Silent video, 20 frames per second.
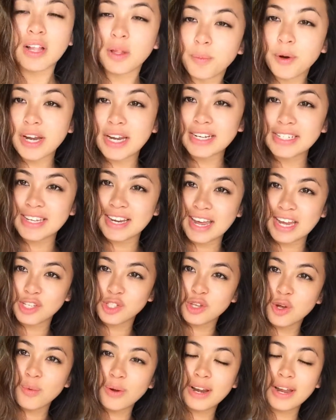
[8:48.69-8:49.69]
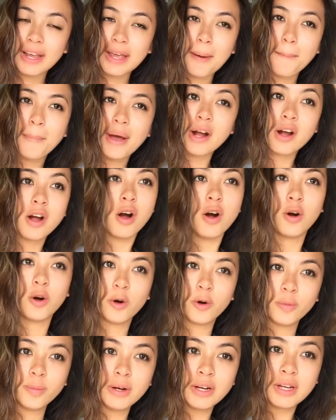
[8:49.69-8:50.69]
celebrating today, so when I get back
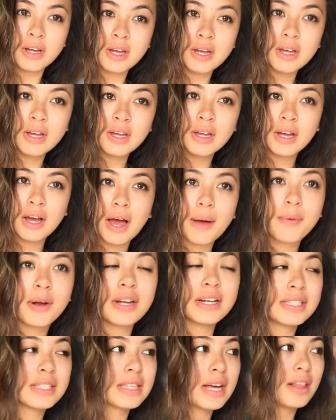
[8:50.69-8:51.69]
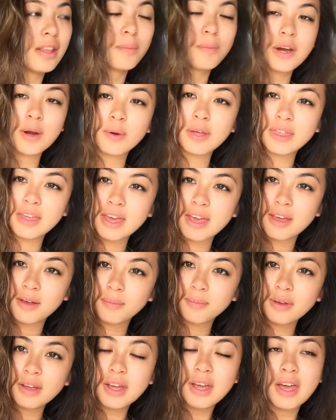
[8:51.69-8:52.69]
home, I'm gonna celebrate with
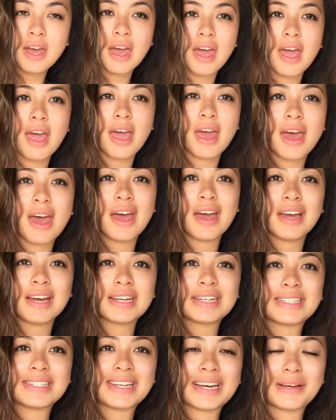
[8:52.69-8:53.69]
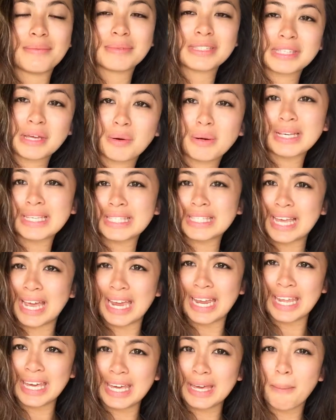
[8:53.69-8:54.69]
him and I'm so
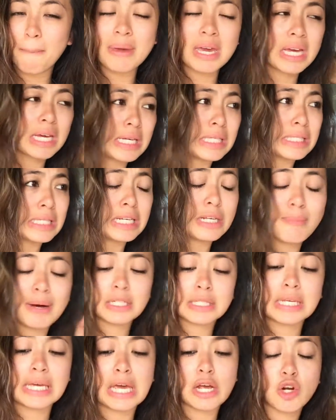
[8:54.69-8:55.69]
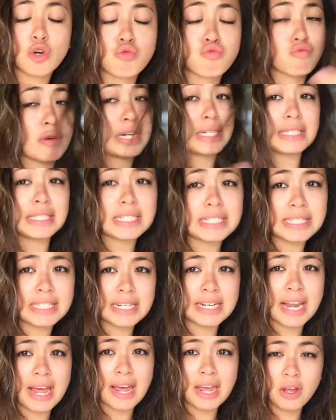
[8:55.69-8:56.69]
excited because he's about to get crazy
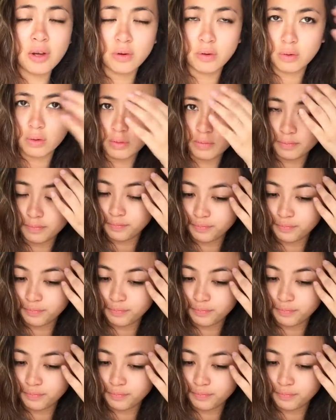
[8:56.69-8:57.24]
tonight. Oh,